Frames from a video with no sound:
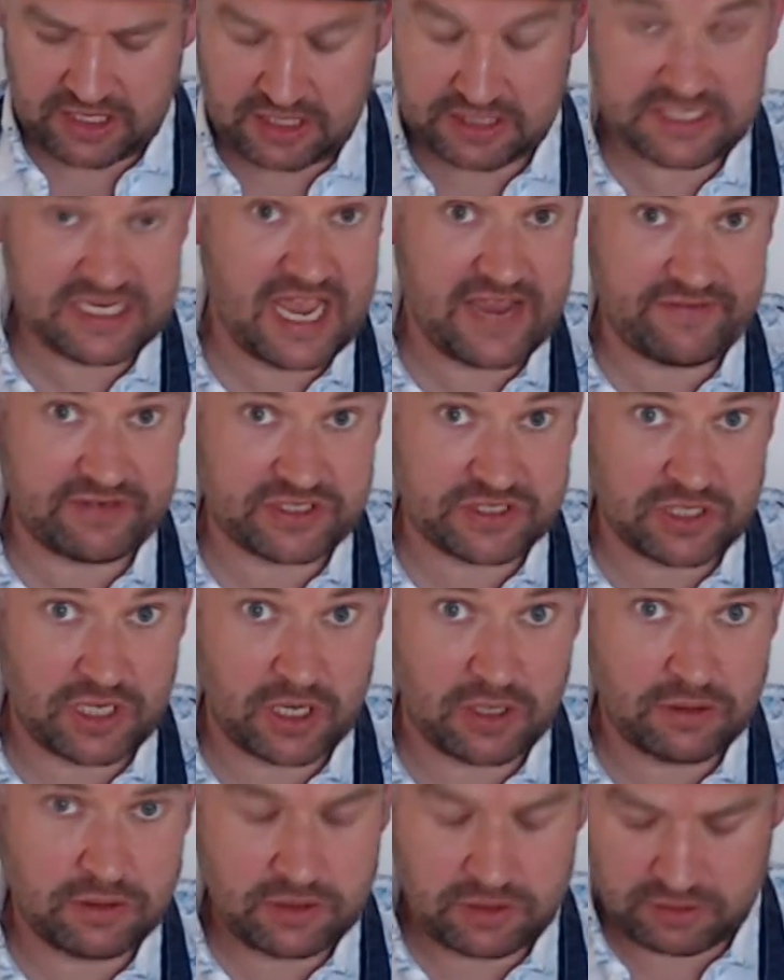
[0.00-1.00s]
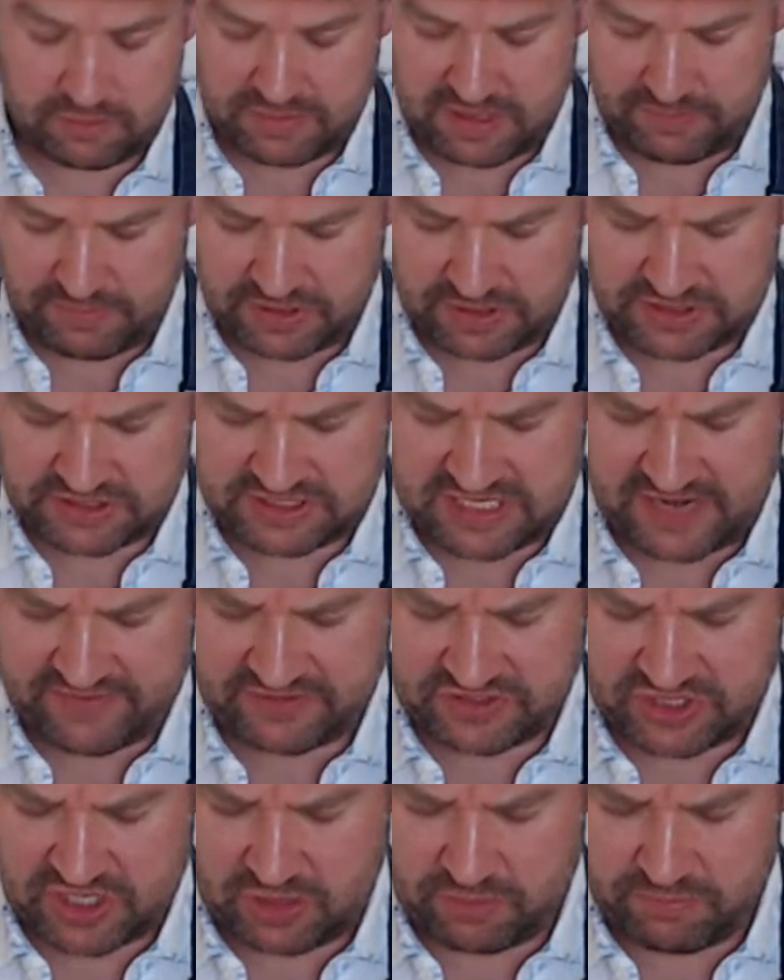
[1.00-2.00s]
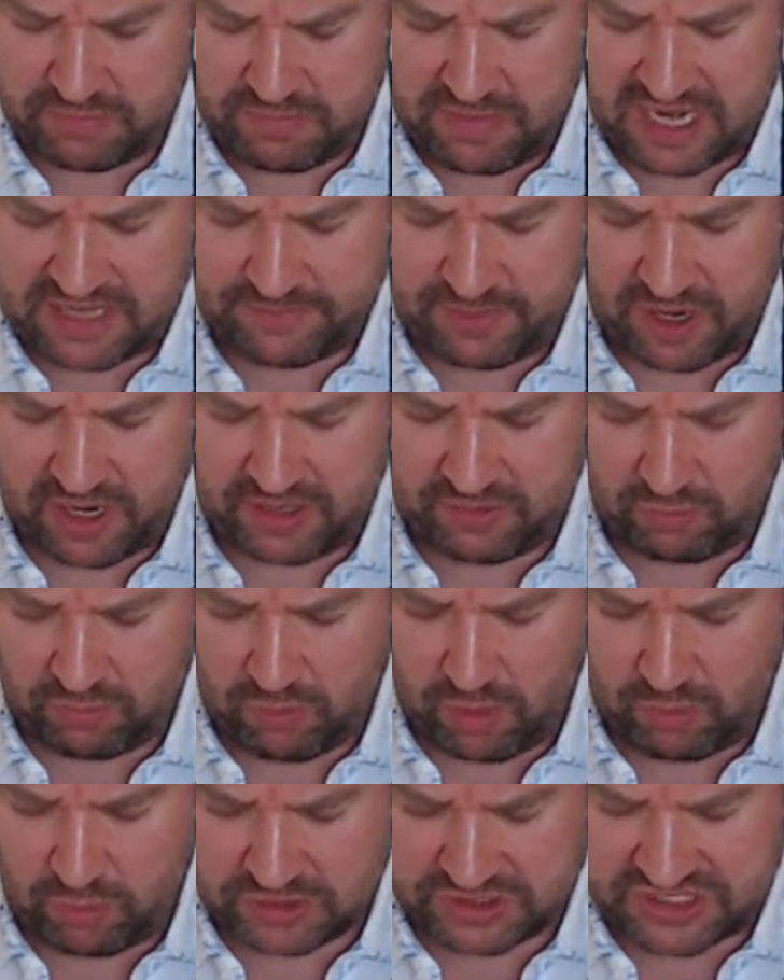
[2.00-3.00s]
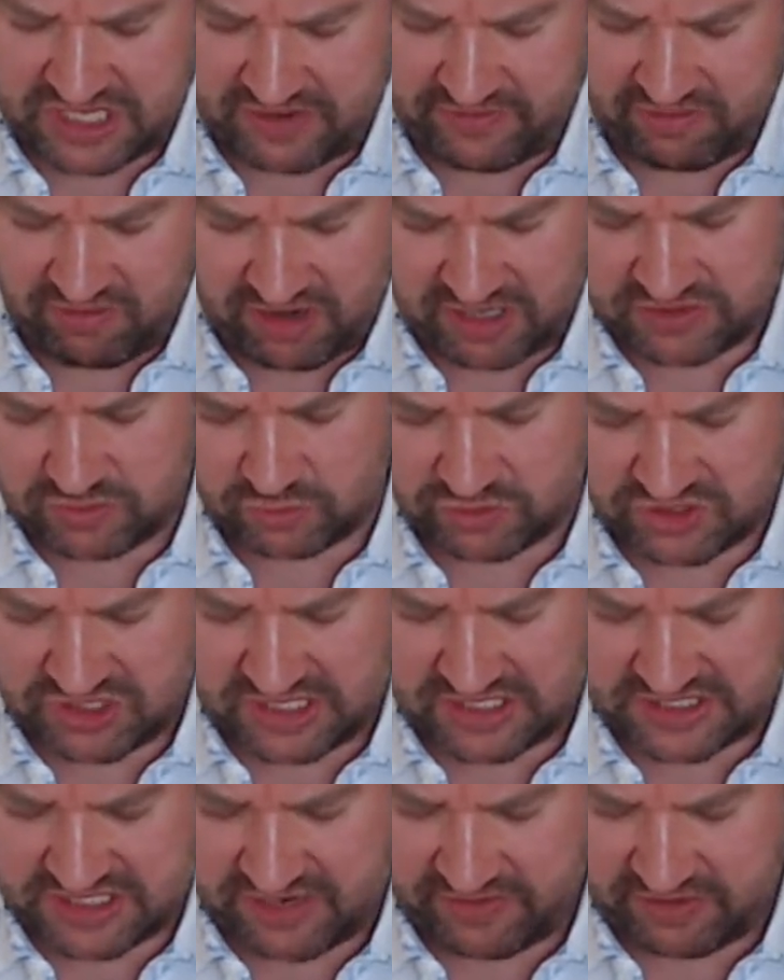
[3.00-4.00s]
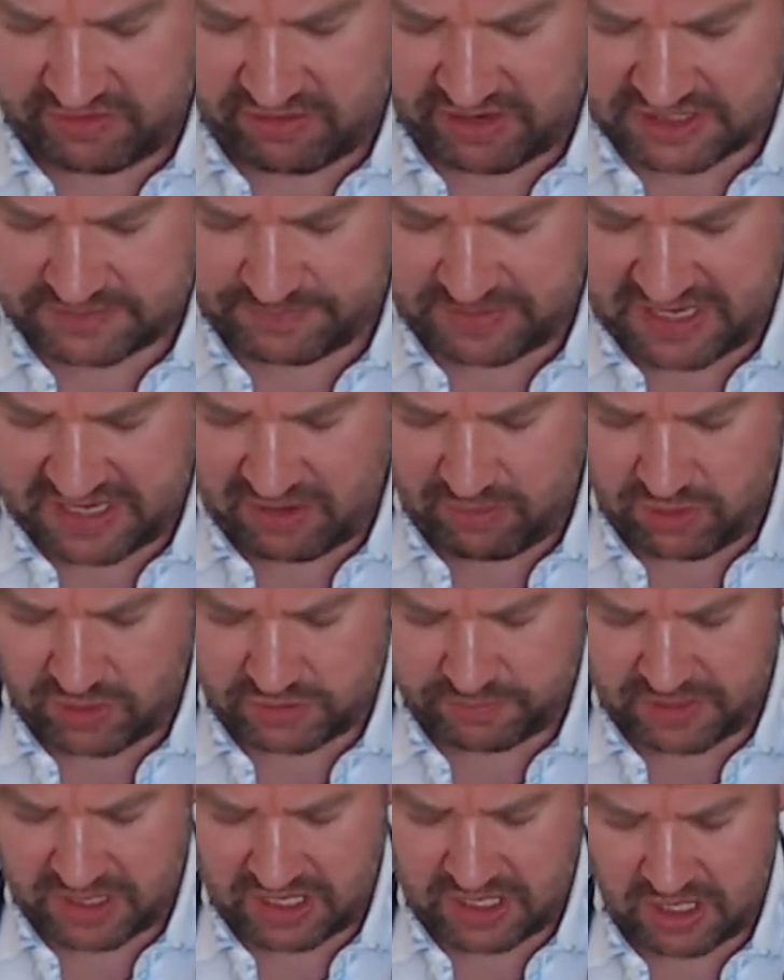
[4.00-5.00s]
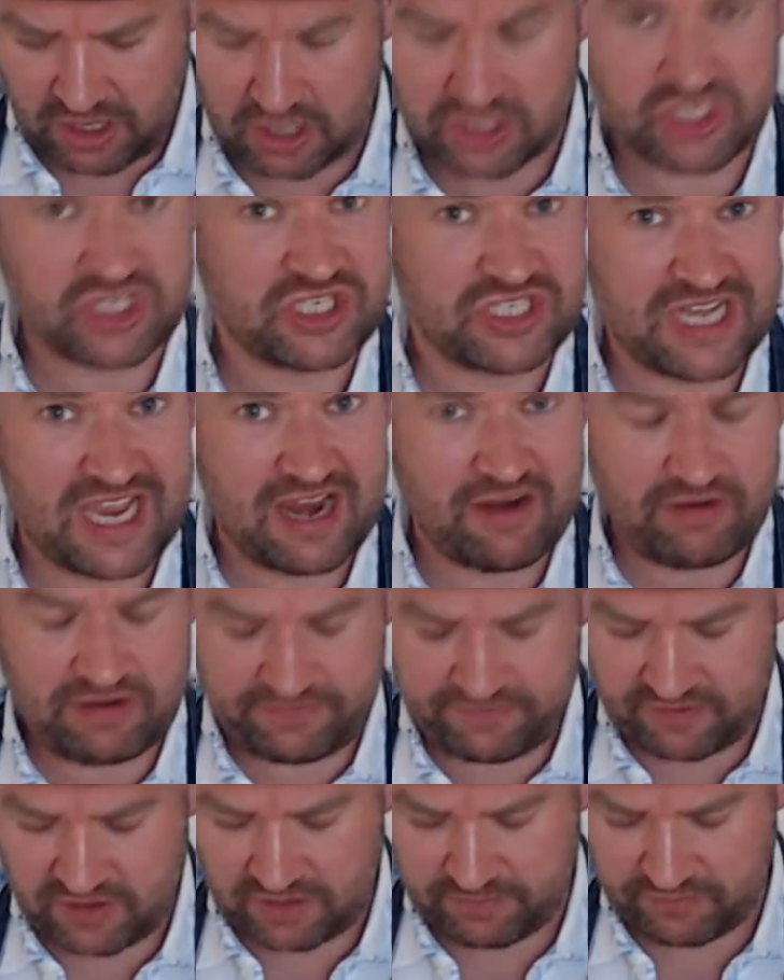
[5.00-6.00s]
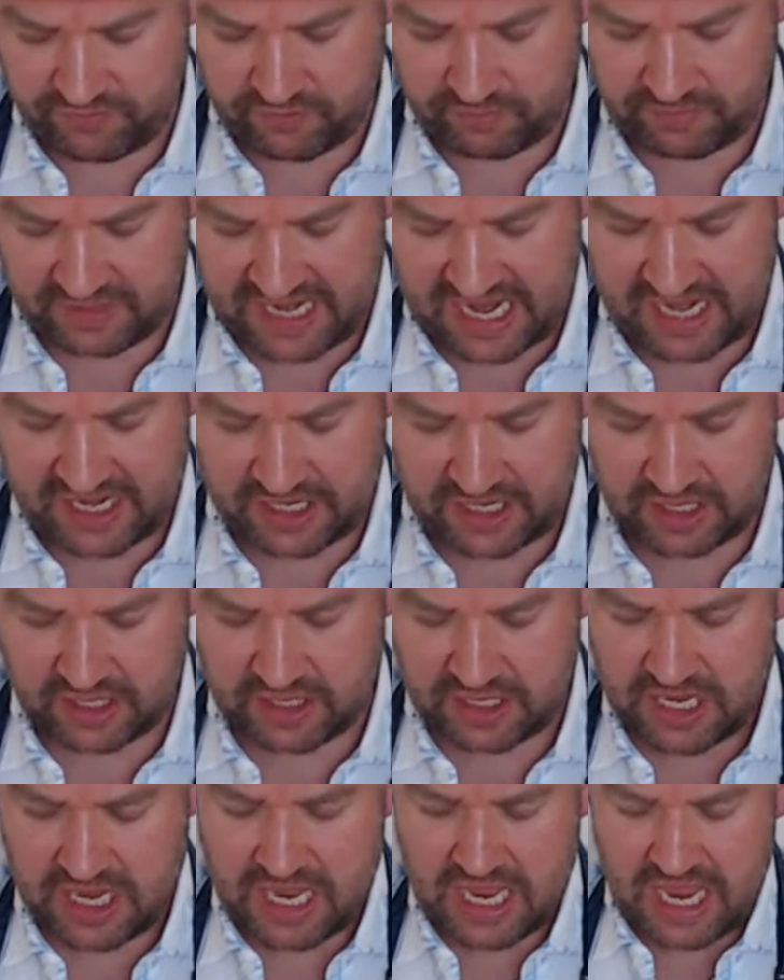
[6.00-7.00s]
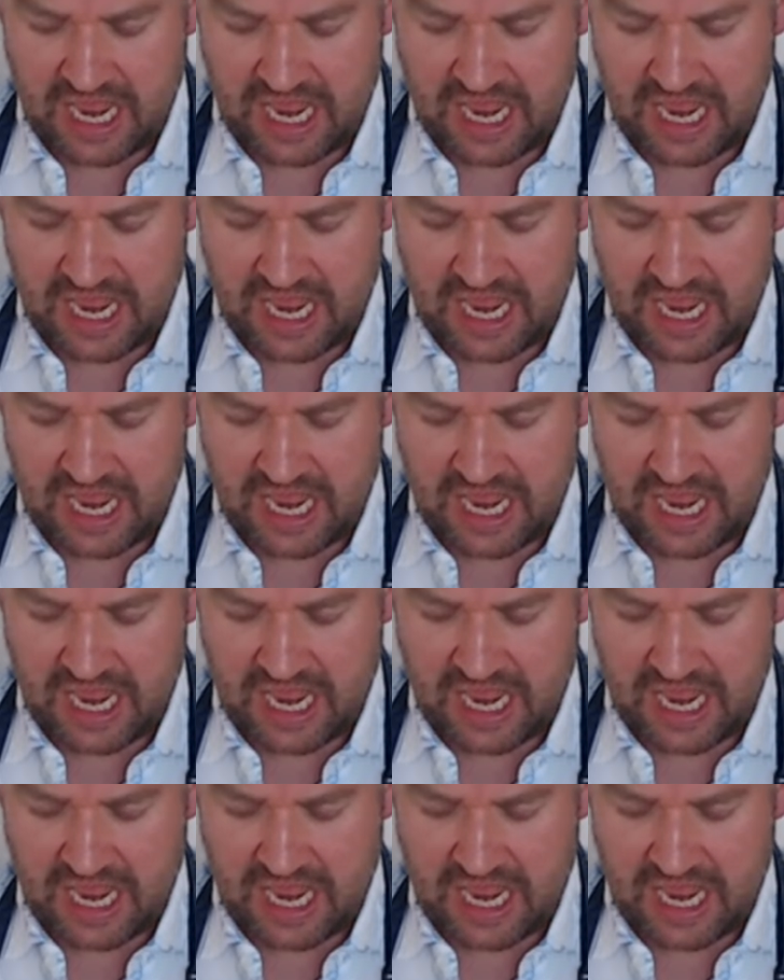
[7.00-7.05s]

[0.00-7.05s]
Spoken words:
David Stone, you remember, David Stone, made by what was Dairy Crest, or still is Dairy Crest, but now owned by a large dairy firm from Canada.